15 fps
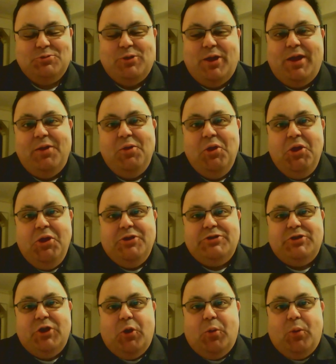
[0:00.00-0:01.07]

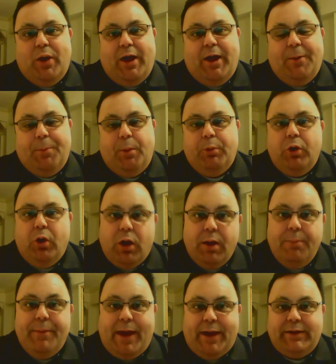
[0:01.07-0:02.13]
But we all
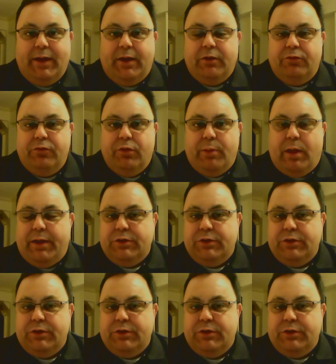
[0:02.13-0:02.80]
come back down to Philmont,